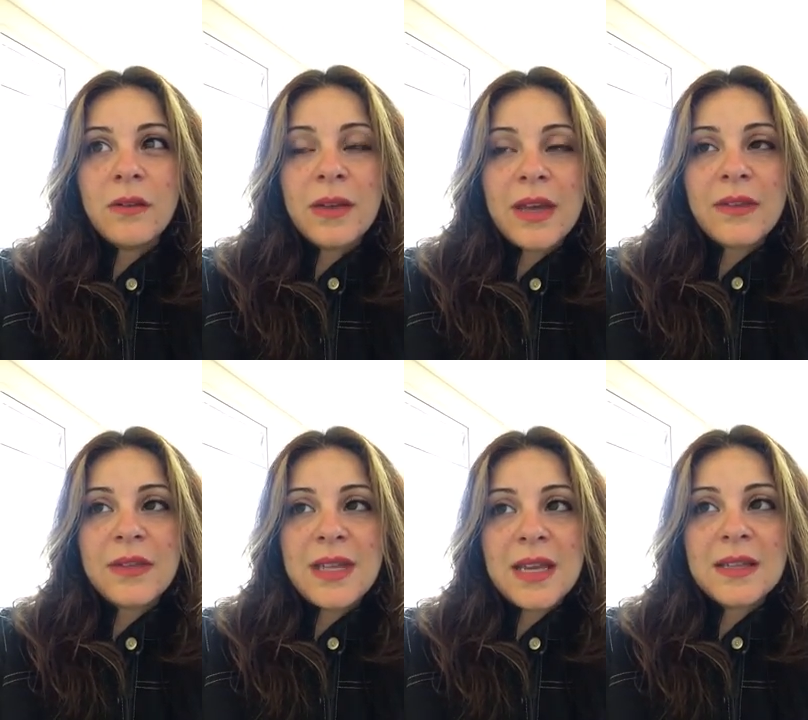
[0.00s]
like
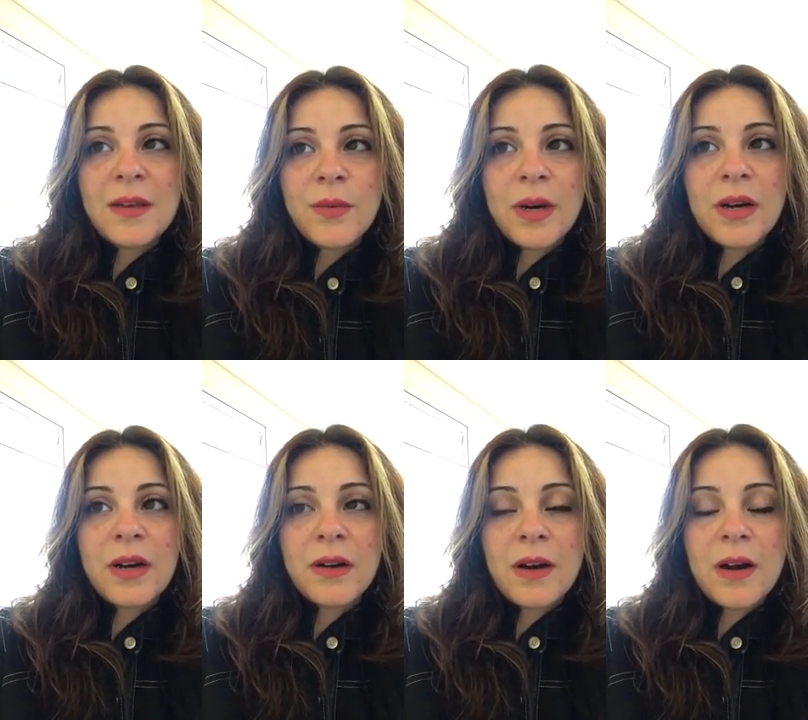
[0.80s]
the days at work
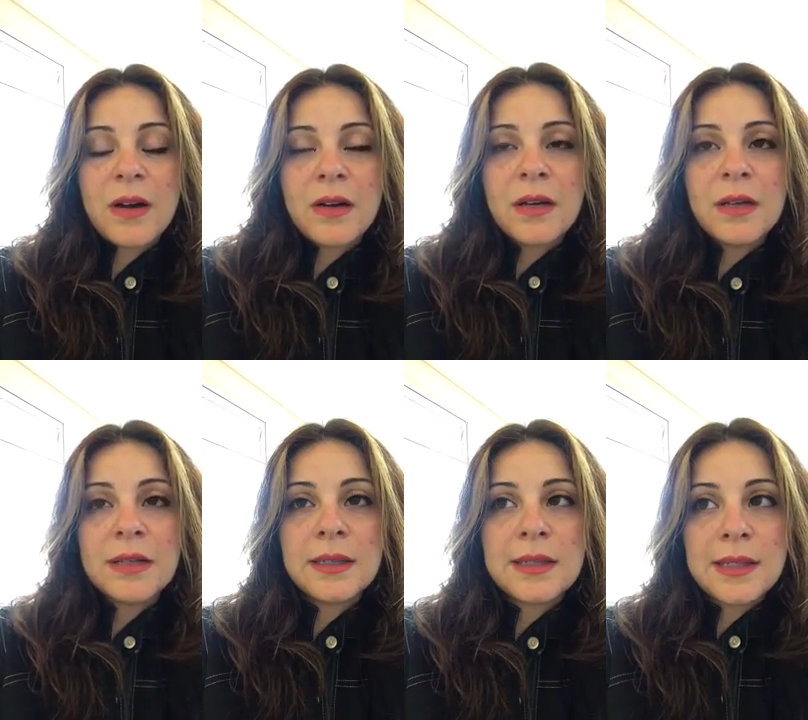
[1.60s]
are
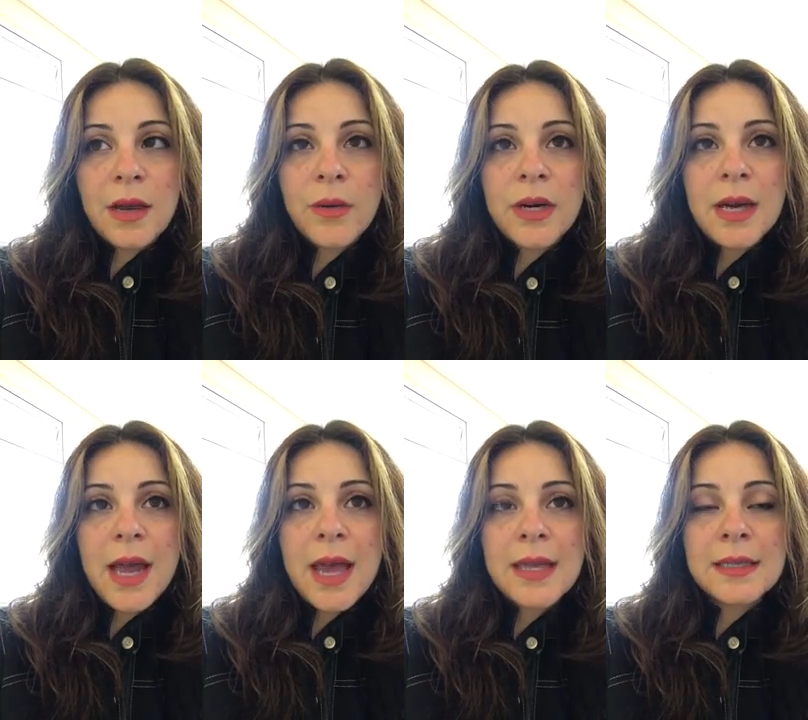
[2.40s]
slower
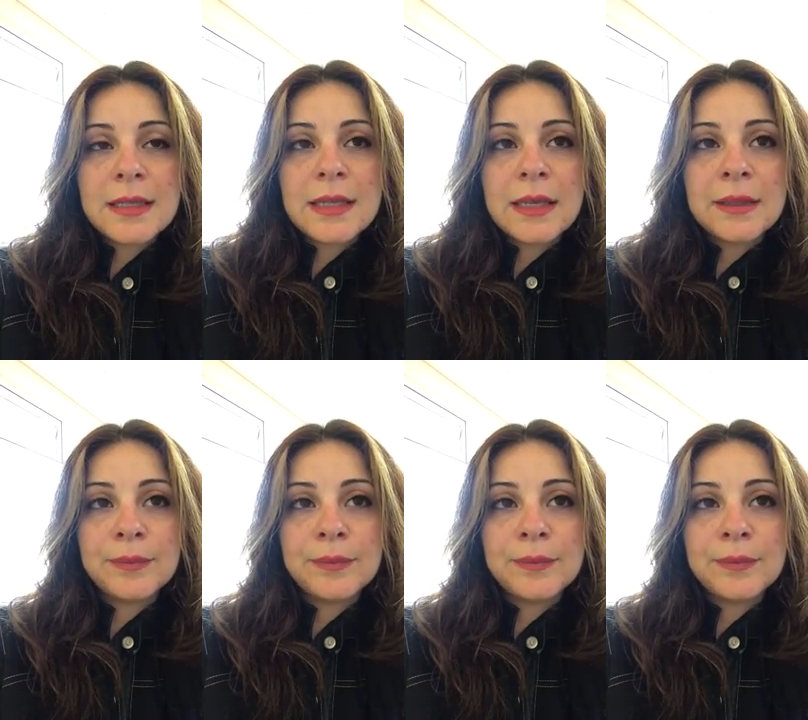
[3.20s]
and